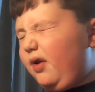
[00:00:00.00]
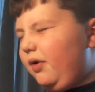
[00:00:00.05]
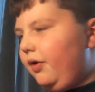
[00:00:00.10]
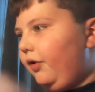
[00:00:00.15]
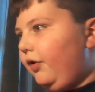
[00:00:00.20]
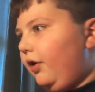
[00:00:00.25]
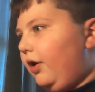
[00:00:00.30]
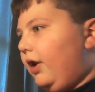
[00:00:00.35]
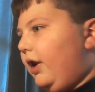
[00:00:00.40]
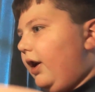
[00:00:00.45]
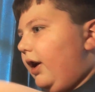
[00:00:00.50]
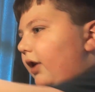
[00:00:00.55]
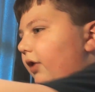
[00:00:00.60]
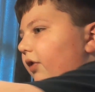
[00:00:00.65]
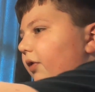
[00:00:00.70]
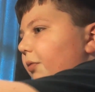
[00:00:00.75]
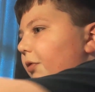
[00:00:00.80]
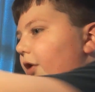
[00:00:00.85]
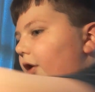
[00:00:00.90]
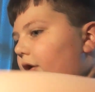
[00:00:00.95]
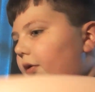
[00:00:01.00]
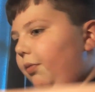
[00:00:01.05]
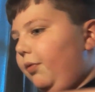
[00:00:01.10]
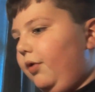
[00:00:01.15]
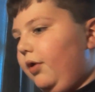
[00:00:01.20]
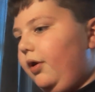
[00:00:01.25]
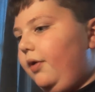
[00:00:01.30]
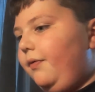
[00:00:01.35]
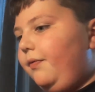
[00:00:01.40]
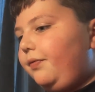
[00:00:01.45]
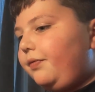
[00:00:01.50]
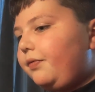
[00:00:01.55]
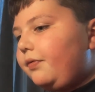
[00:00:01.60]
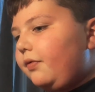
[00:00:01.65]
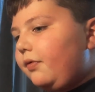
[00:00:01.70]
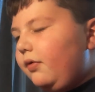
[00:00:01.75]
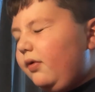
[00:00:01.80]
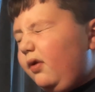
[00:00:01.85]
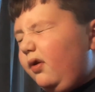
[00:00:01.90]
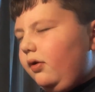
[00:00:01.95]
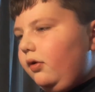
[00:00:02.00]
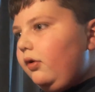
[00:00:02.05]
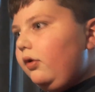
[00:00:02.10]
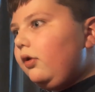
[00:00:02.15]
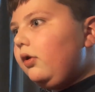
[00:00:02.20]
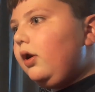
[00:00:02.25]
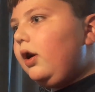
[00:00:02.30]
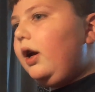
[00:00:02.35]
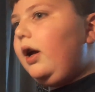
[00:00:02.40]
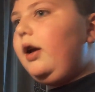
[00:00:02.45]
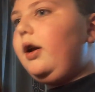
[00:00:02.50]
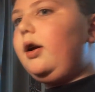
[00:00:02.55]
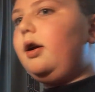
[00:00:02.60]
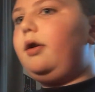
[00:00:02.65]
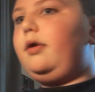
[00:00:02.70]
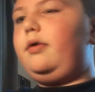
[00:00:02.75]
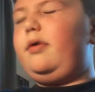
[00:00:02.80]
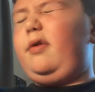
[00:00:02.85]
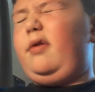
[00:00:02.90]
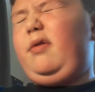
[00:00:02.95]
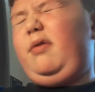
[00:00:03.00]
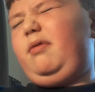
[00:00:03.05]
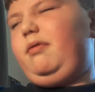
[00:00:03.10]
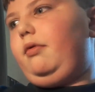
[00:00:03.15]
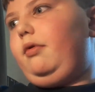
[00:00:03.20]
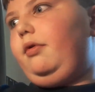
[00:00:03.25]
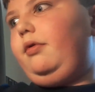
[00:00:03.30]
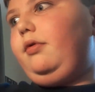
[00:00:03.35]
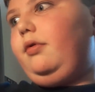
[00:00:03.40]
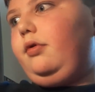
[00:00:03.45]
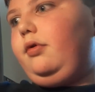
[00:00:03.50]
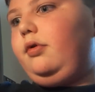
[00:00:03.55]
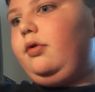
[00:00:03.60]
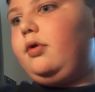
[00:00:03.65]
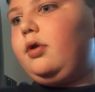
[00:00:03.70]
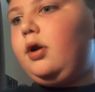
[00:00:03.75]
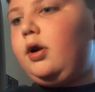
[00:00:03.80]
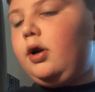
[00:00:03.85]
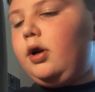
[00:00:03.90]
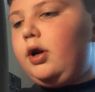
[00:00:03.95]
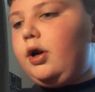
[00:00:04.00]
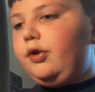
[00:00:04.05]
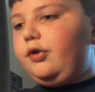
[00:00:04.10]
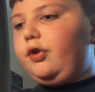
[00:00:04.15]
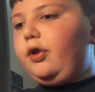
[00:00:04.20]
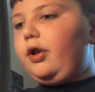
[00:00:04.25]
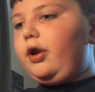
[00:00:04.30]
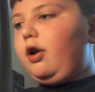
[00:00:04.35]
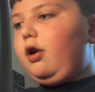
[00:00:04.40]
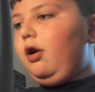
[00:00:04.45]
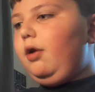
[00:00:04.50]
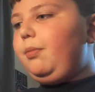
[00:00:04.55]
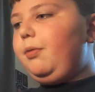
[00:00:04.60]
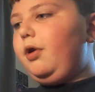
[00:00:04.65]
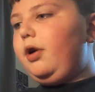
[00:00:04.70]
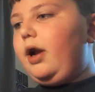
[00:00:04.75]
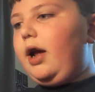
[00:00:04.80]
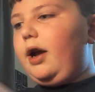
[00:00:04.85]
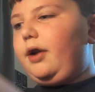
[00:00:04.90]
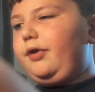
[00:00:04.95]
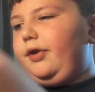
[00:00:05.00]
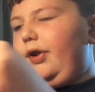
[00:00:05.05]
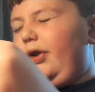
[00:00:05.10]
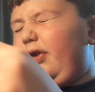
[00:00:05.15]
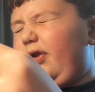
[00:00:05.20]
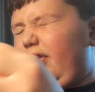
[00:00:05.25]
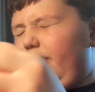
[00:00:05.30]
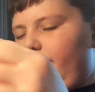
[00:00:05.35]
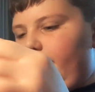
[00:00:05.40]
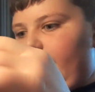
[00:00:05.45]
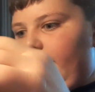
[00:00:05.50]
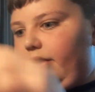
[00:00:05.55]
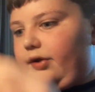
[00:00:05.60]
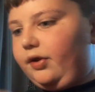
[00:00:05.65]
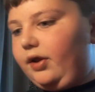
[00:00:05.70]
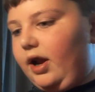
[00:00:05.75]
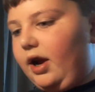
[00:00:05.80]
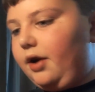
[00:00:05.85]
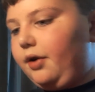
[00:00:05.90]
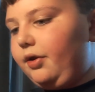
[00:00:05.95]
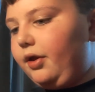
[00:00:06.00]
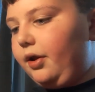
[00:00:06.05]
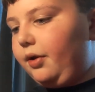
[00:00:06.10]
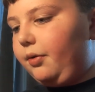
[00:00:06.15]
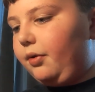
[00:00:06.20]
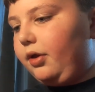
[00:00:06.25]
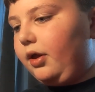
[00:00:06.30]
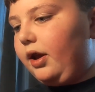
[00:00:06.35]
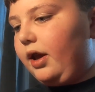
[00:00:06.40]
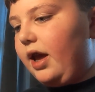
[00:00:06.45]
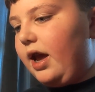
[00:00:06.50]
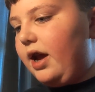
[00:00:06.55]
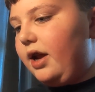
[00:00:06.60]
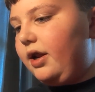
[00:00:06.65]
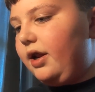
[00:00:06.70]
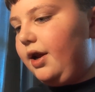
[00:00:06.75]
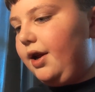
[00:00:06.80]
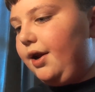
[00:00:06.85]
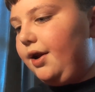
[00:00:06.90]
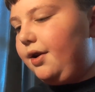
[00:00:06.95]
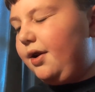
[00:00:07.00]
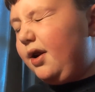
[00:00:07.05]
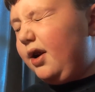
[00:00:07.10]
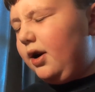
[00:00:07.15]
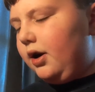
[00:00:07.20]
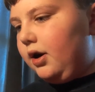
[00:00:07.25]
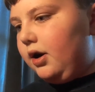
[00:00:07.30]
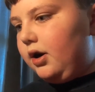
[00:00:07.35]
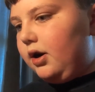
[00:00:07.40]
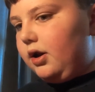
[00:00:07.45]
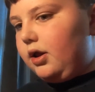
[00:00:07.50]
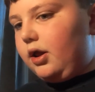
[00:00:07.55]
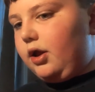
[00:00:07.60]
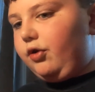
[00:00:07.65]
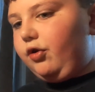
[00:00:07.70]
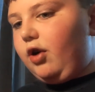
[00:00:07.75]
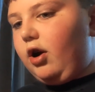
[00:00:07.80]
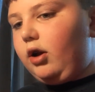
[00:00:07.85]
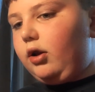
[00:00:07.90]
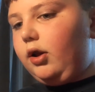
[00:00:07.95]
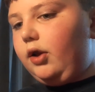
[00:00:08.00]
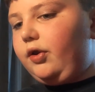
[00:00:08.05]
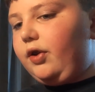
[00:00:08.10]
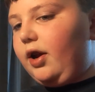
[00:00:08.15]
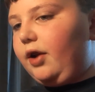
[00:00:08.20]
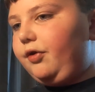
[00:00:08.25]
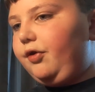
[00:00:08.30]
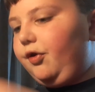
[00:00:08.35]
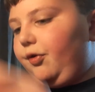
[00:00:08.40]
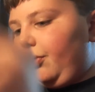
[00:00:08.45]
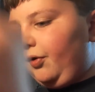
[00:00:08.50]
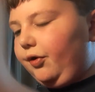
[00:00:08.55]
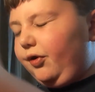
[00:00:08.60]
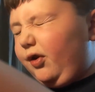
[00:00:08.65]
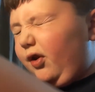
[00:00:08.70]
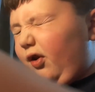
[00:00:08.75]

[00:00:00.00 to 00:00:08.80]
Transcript: is you're gonna get some cardboard, and so the cardboard actually sticks out. The chocolate's actually supposed to